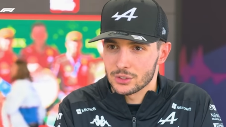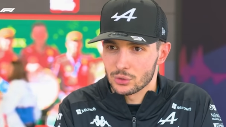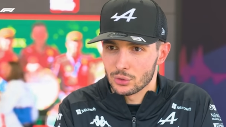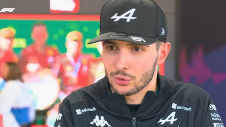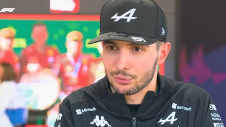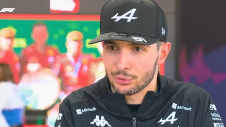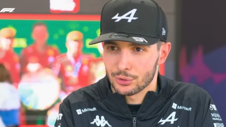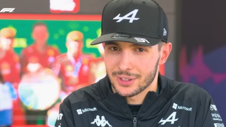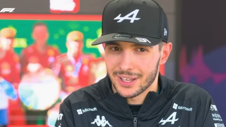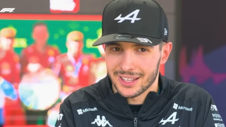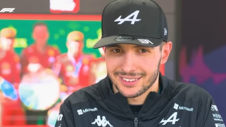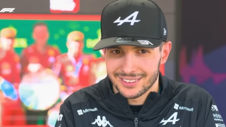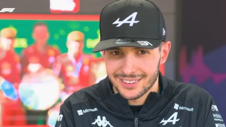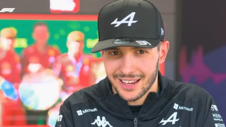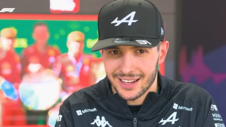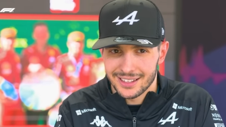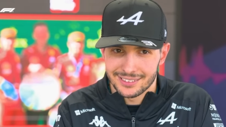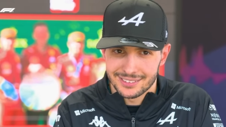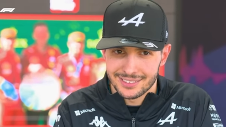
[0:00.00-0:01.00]
you know, for that
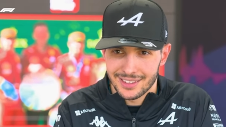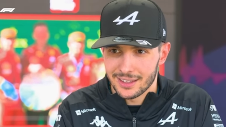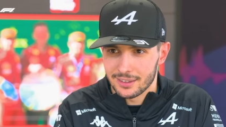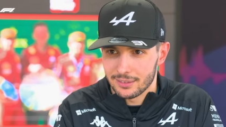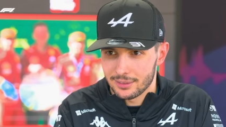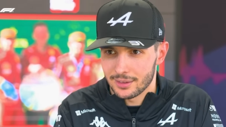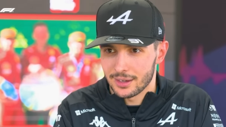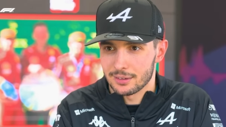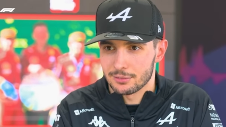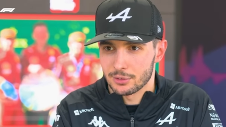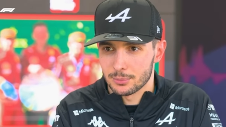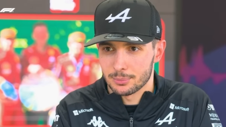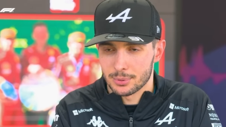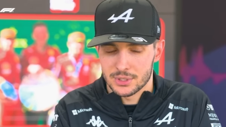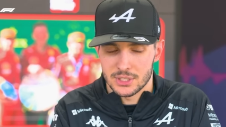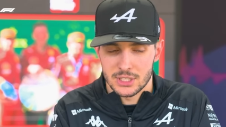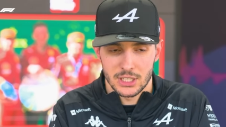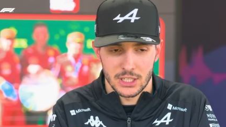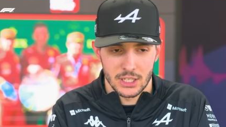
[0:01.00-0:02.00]
9, 10th, 11th
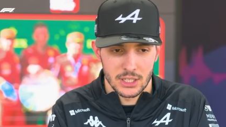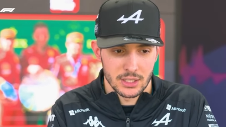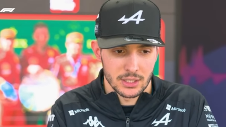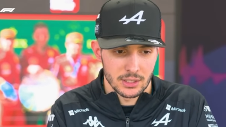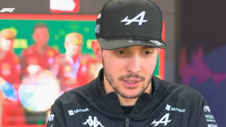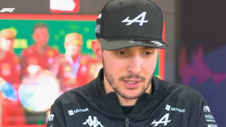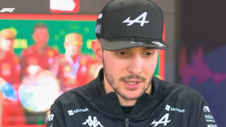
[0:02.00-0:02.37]
position.